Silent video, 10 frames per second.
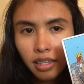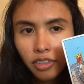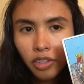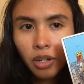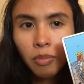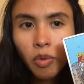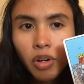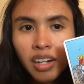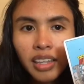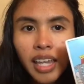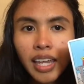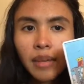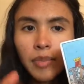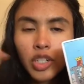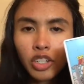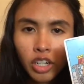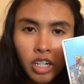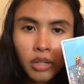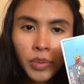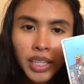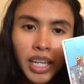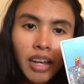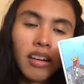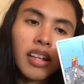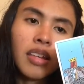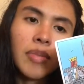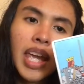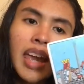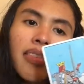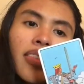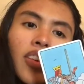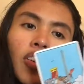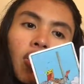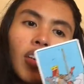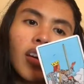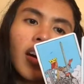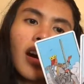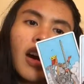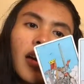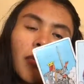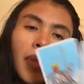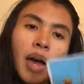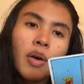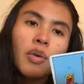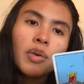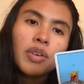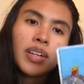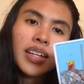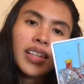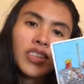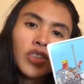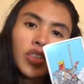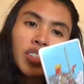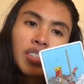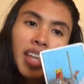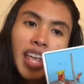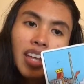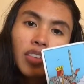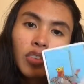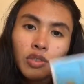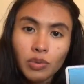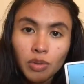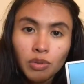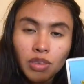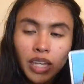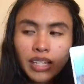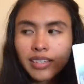they're more like mature with the air element and they're about just saying the truth, like